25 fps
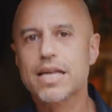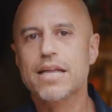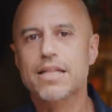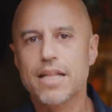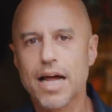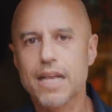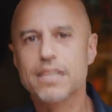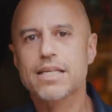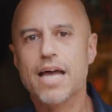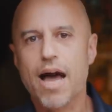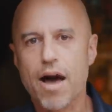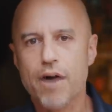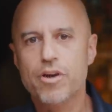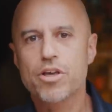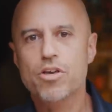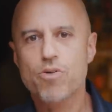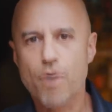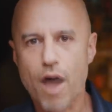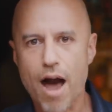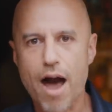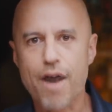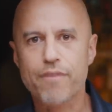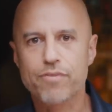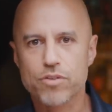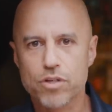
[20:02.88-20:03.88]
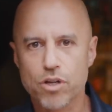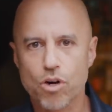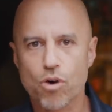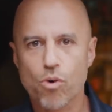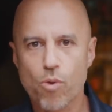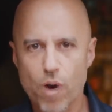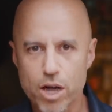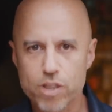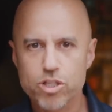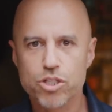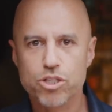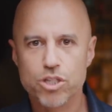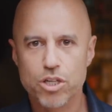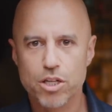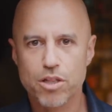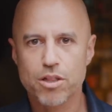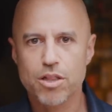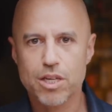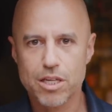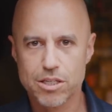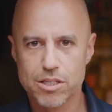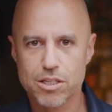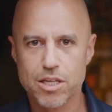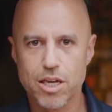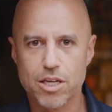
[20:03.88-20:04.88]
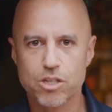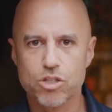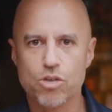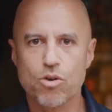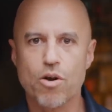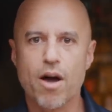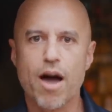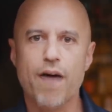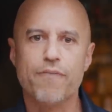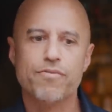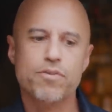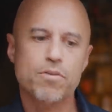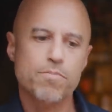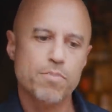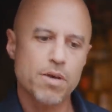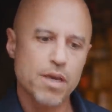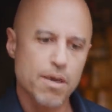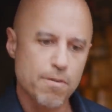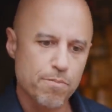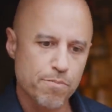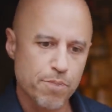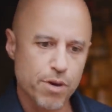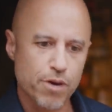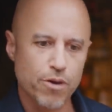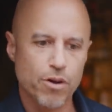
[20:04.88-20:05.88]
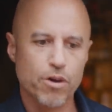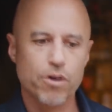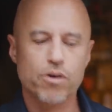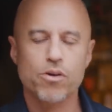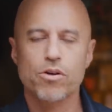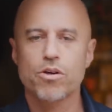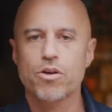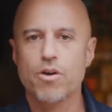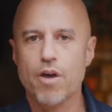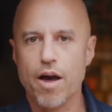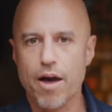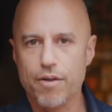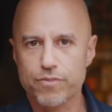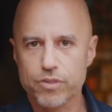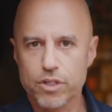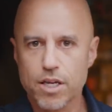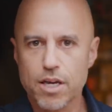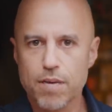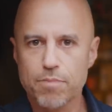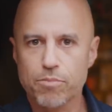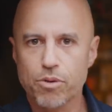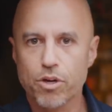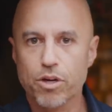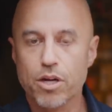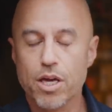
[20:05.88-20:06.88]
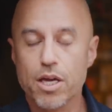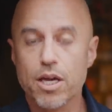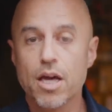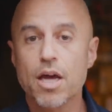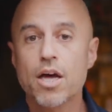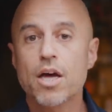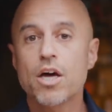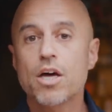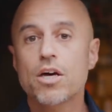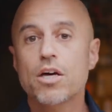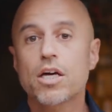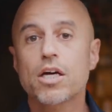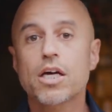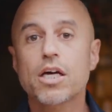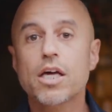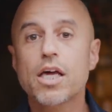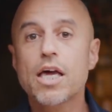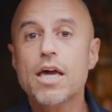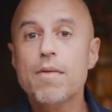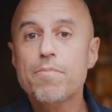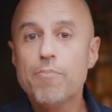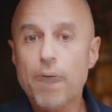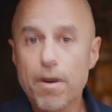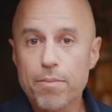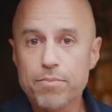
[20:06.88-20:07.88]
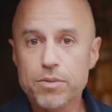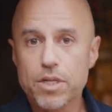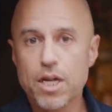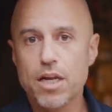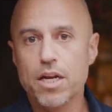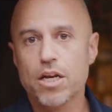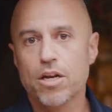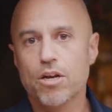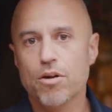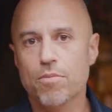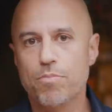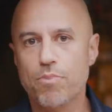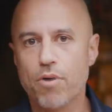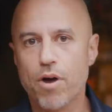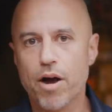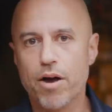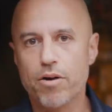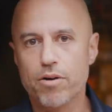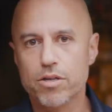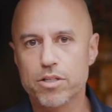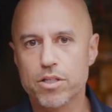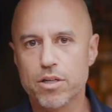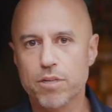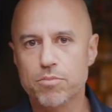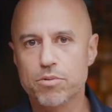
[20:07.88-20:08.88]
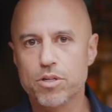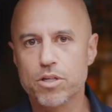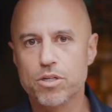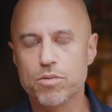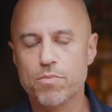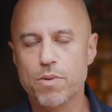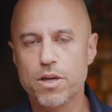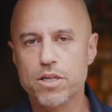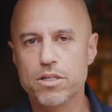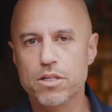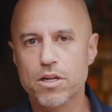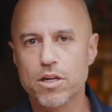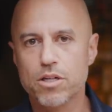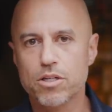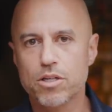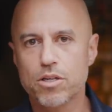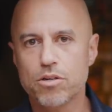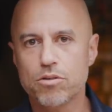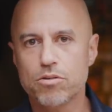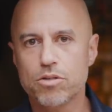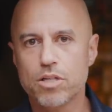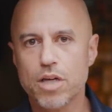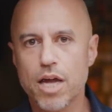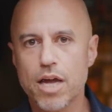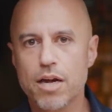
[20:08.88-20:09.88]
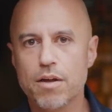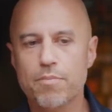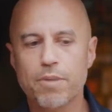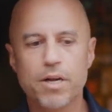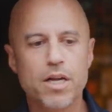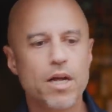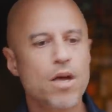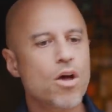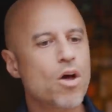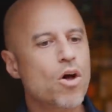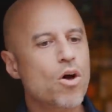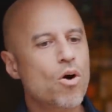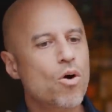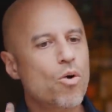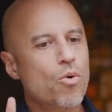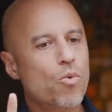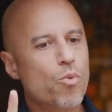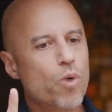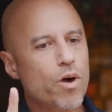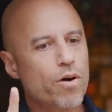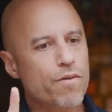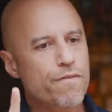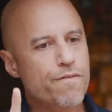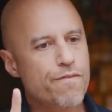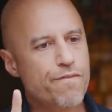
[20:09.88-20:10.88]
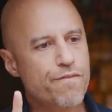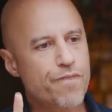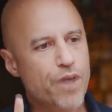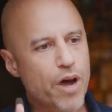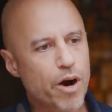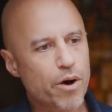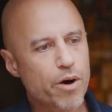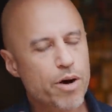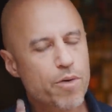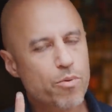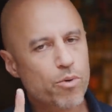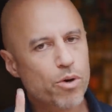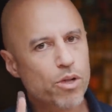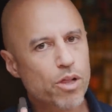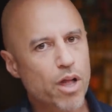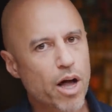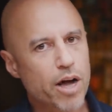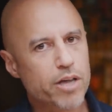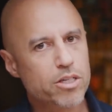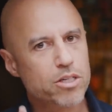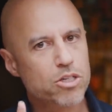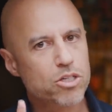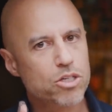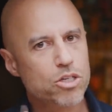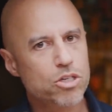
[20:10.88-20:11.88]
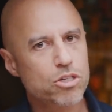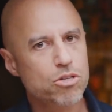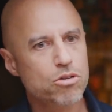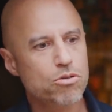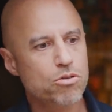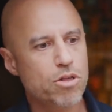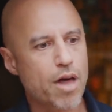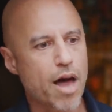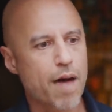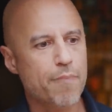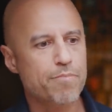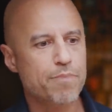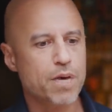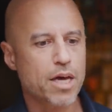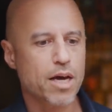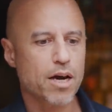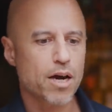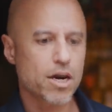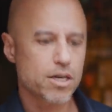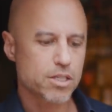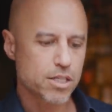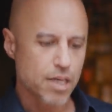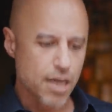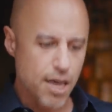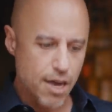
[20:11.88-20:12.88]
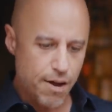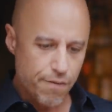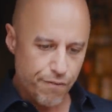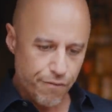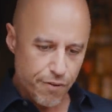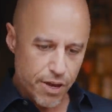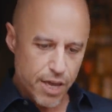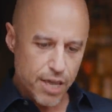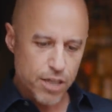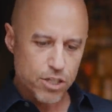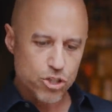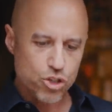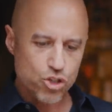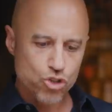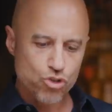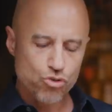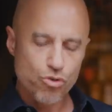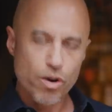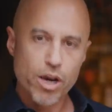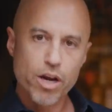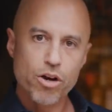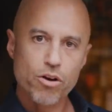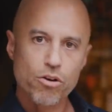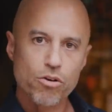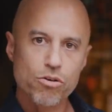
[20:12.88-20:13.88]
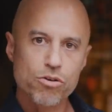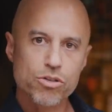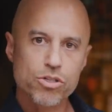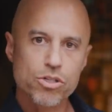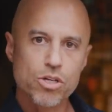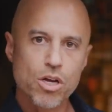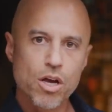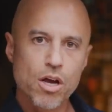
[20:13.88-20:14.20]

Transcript: that's how you have to question these things. You have to be empirical. You have to keep looking, keep updating your prior assumptions based on new data. But we're very reluctant to do that because if it triggers